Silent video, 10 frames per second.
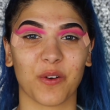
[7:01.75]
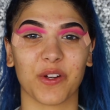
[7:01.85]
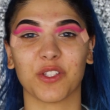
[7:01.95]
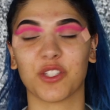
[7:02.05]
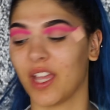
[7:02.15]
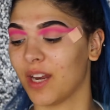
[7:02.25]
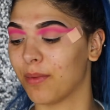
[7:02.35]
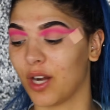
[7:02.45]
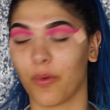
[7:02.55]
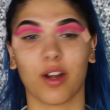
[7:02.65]
orange shade,
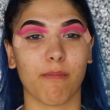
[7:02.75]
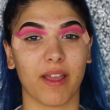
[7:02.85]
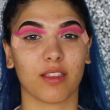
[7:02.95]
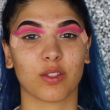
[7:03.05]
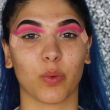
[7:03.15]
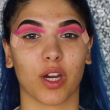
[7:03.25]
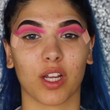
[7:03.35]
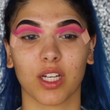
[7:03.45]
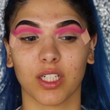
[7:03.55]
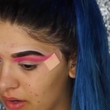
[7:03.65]
but now we're gonna make this work.
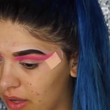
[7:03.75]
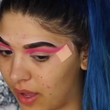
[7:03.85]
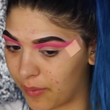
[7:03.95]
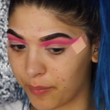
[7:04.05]
Okay,